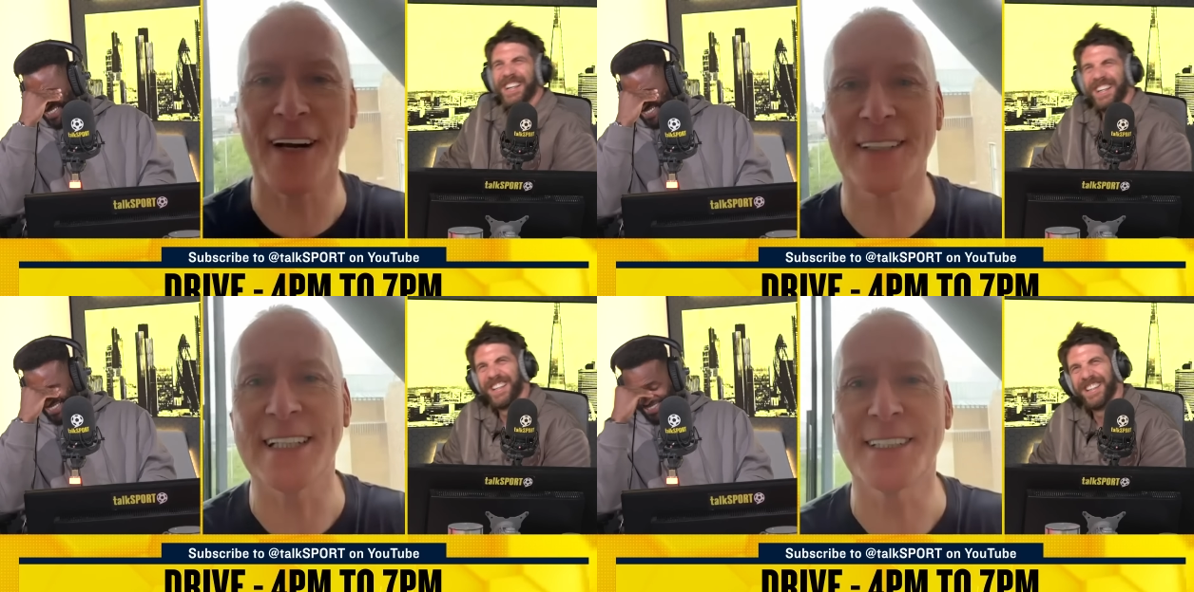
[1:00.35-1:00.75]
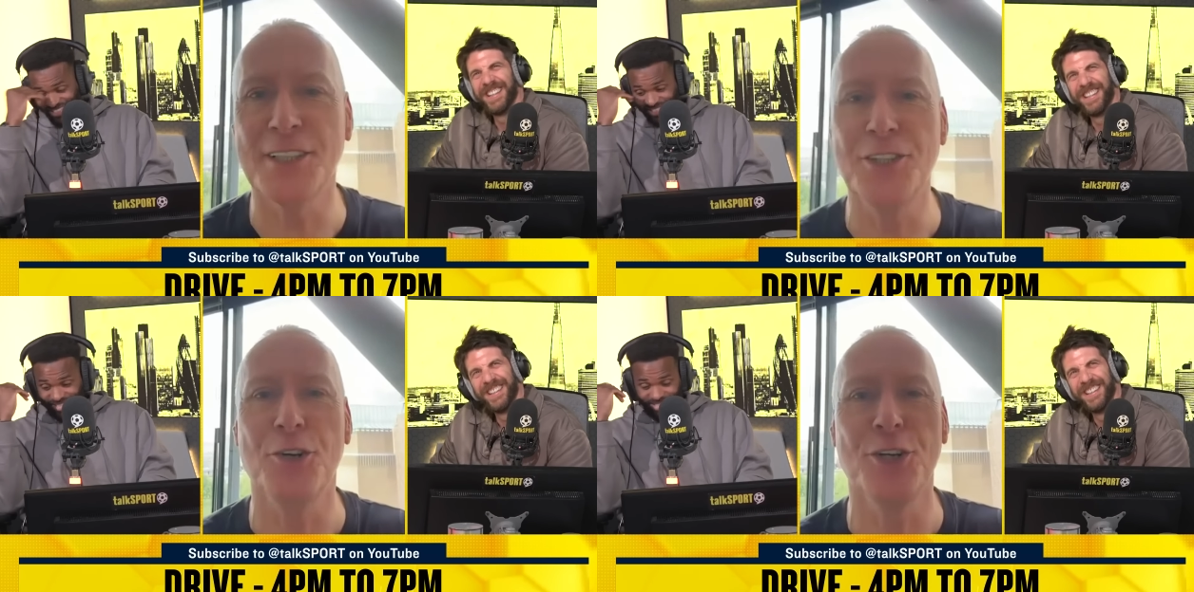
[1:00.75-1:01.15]

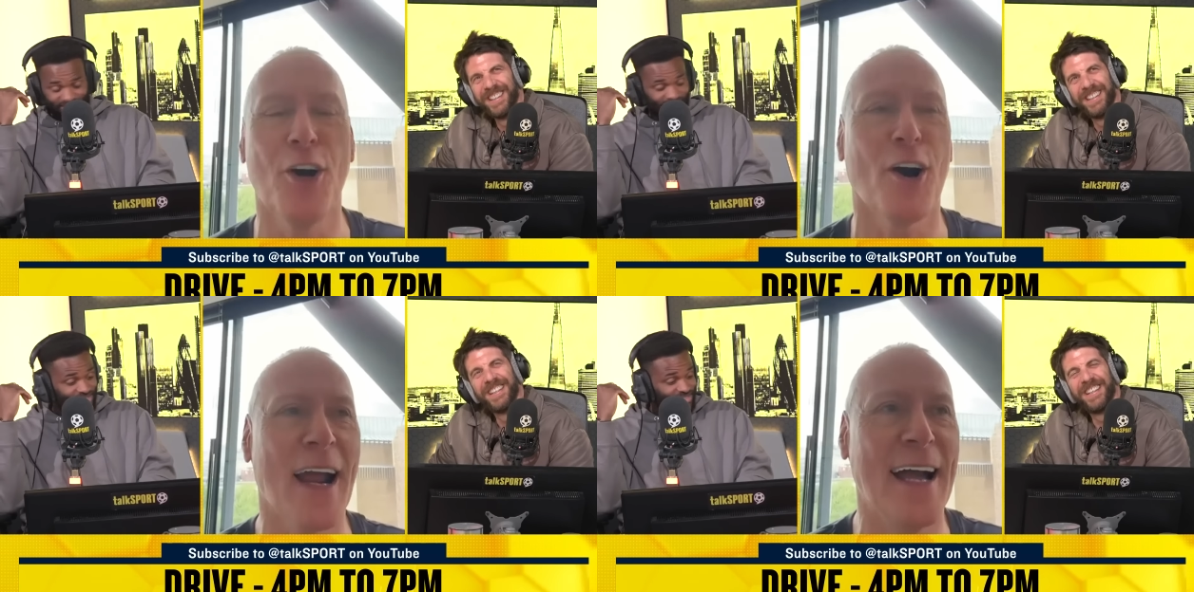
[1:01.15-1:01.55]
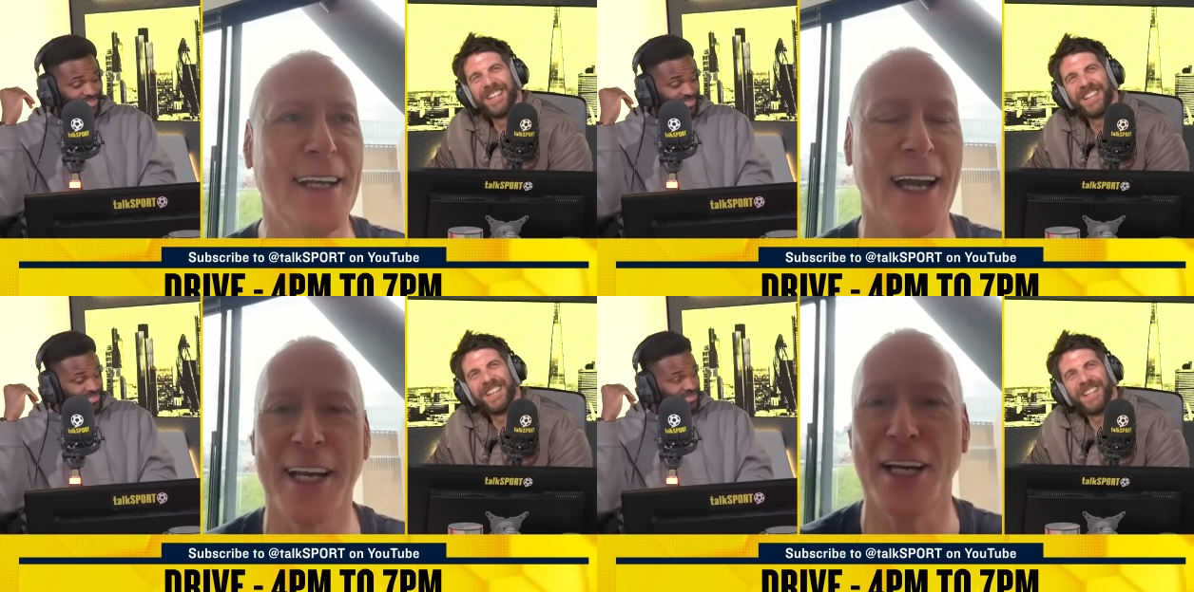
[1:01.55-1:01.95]
Speaker 1: verdict in New York,
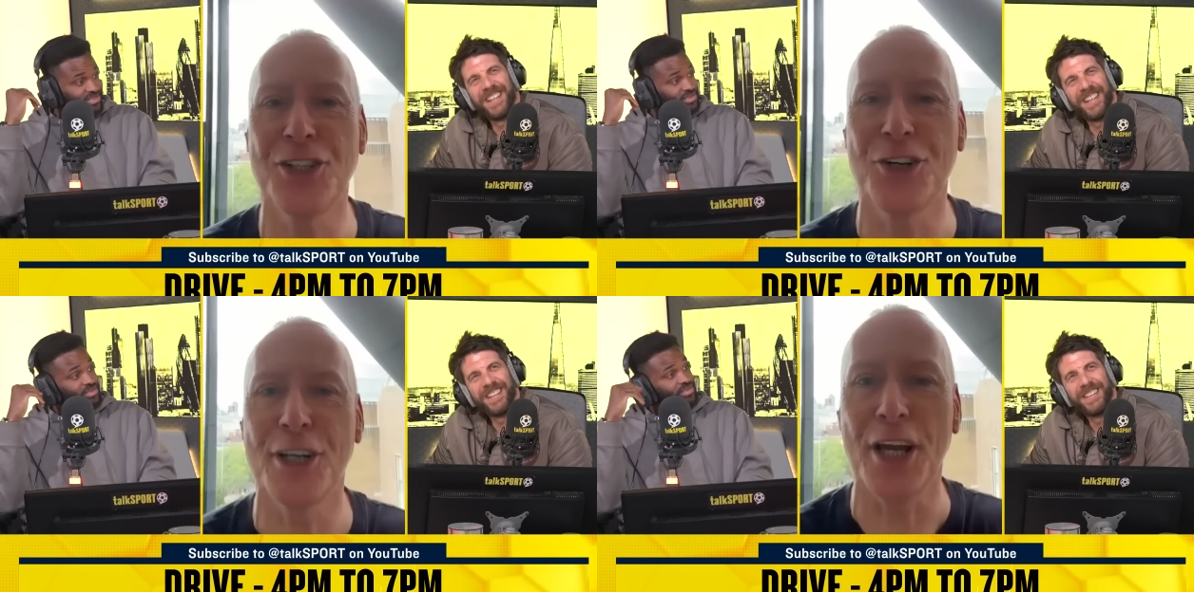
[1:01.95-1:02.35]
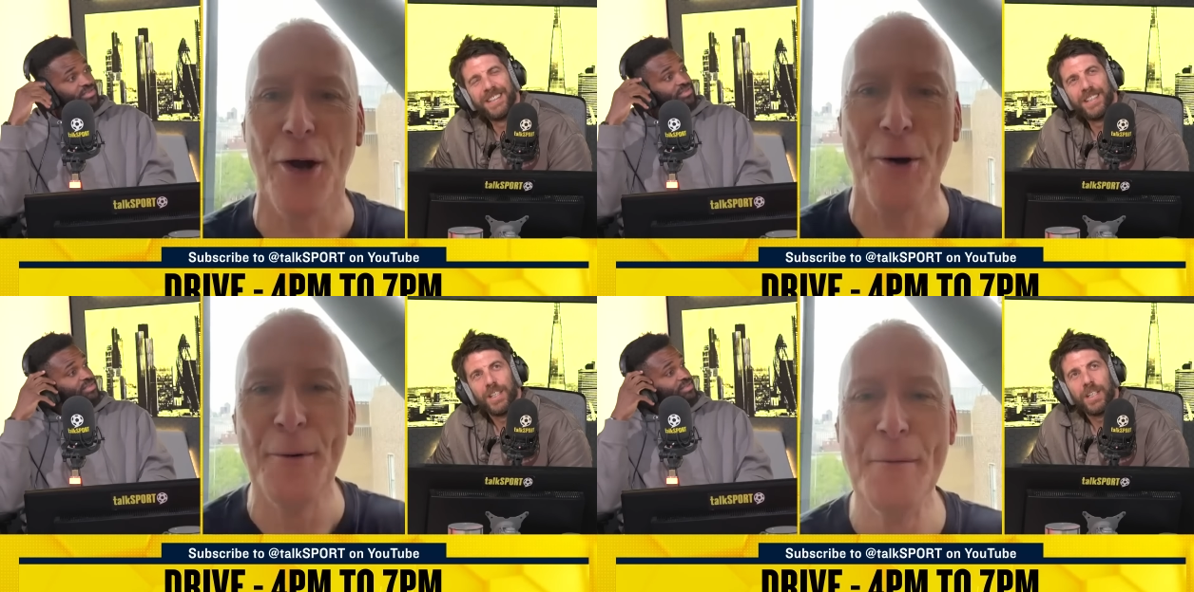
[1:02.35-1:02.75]
Andy. I can assure
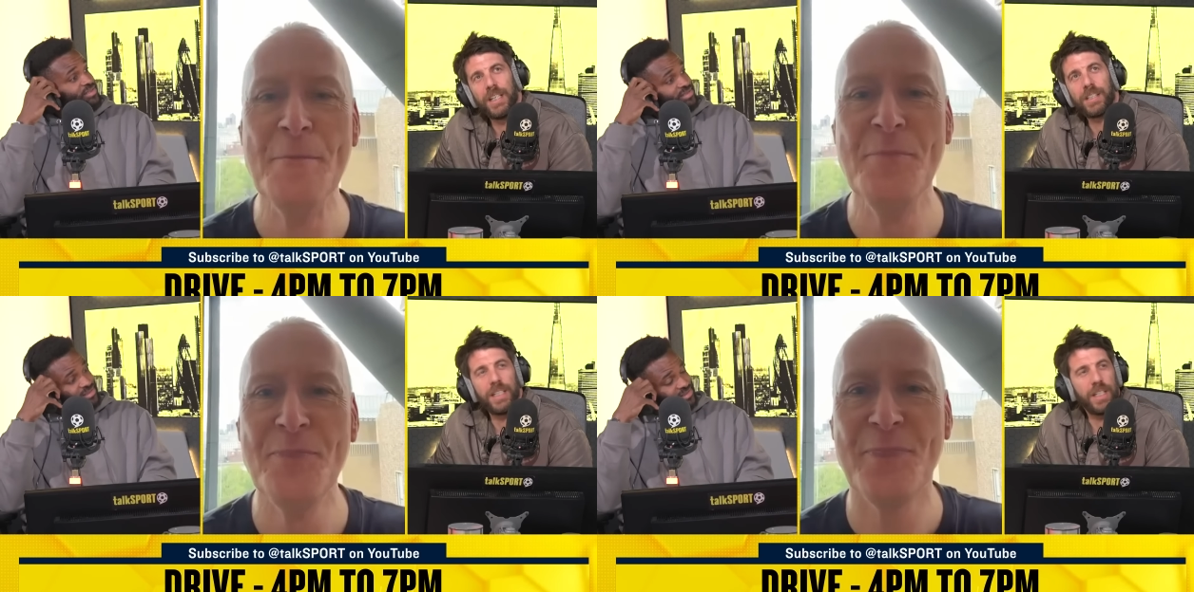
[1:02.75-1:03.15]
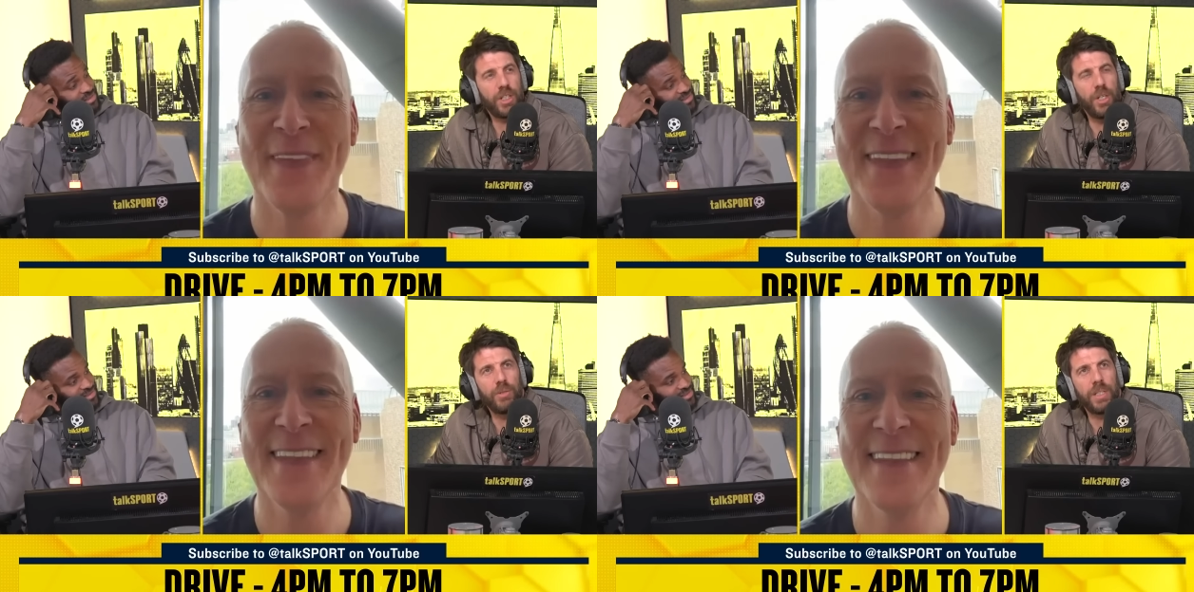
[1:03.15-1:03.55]
you.
Speaker 2: Listen,
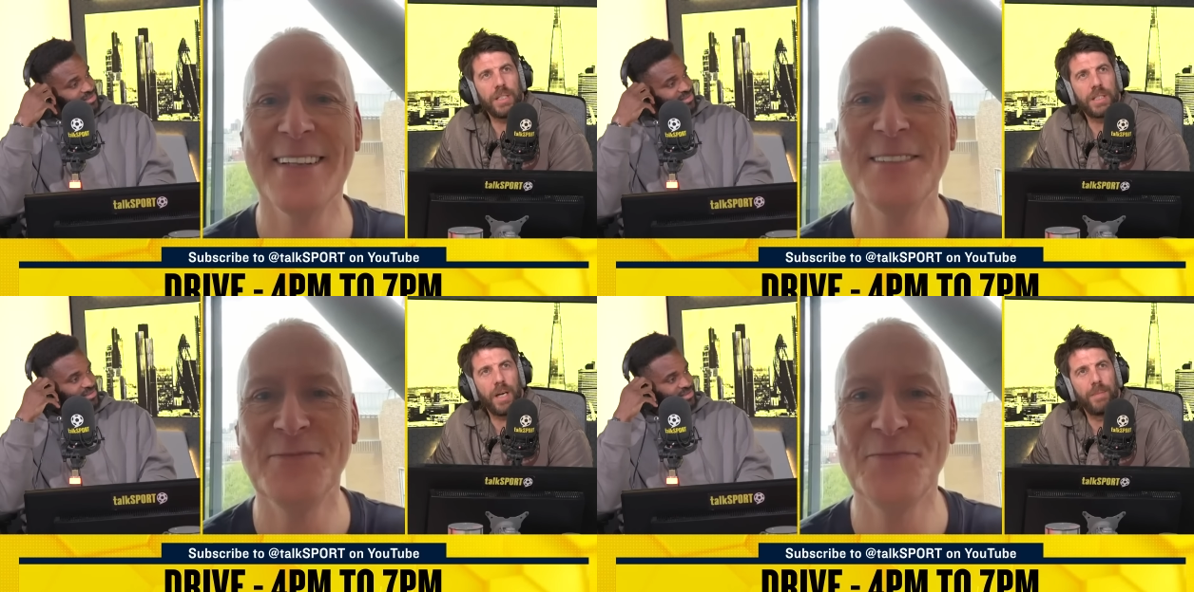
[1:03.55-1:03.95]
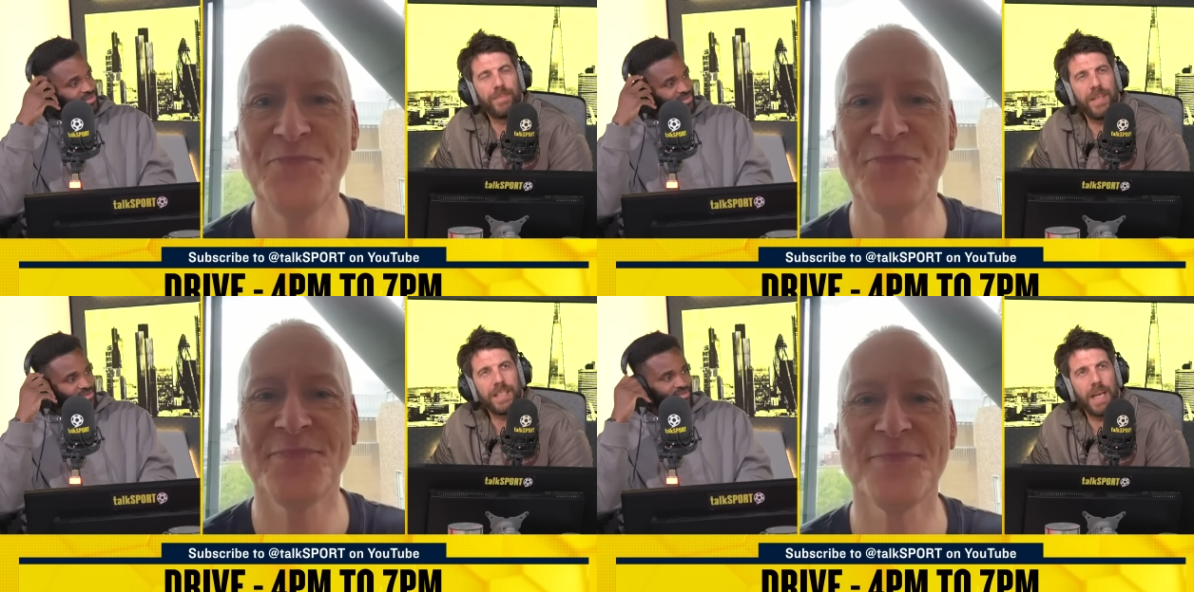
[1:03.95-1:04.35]
this news is
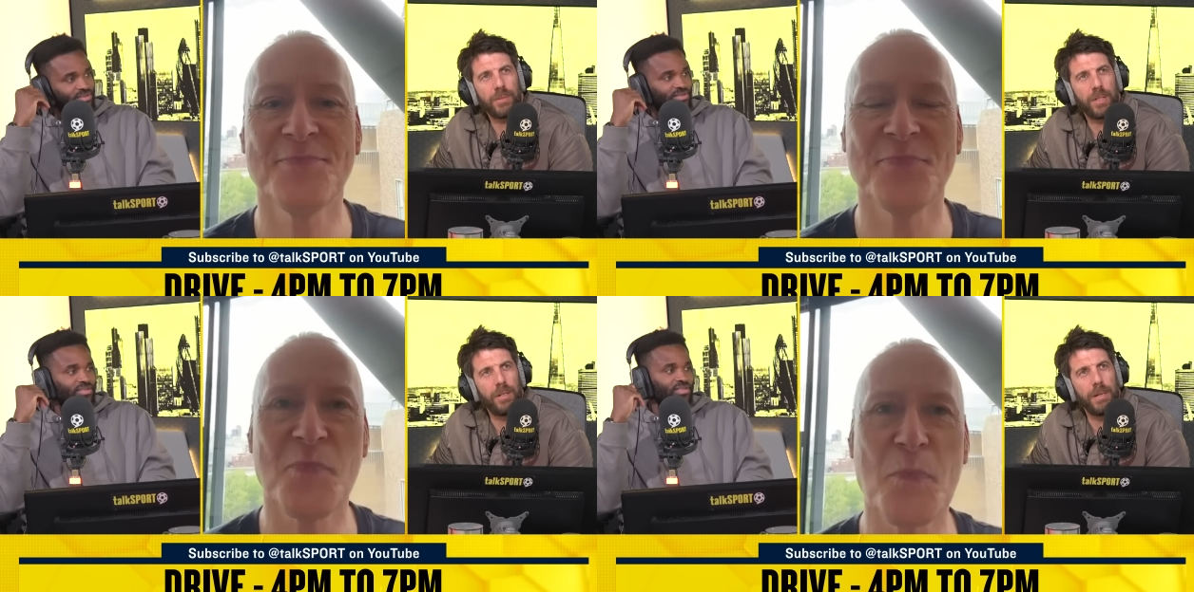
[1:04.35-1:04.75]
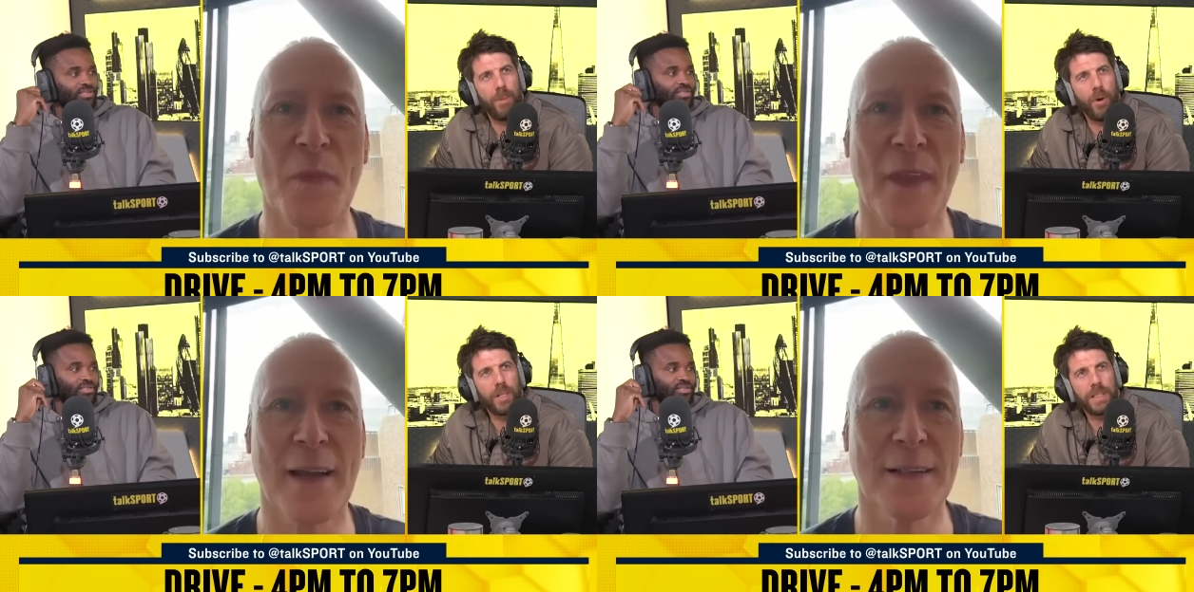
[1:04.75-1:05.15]
um, is absolutely
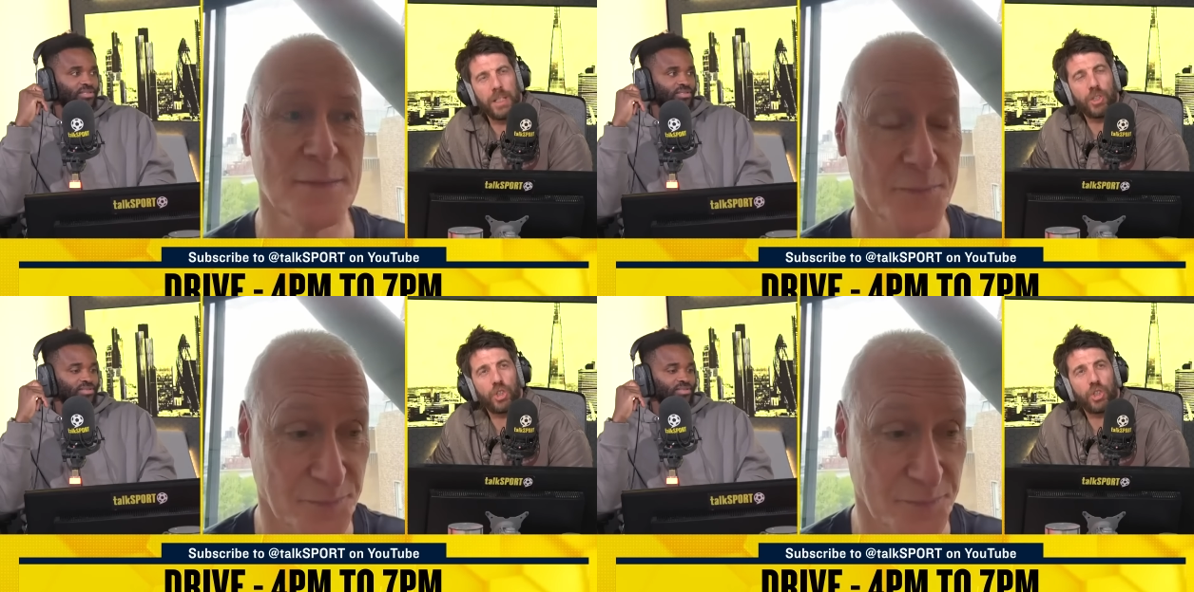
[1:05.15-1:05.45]
bonkers. Let's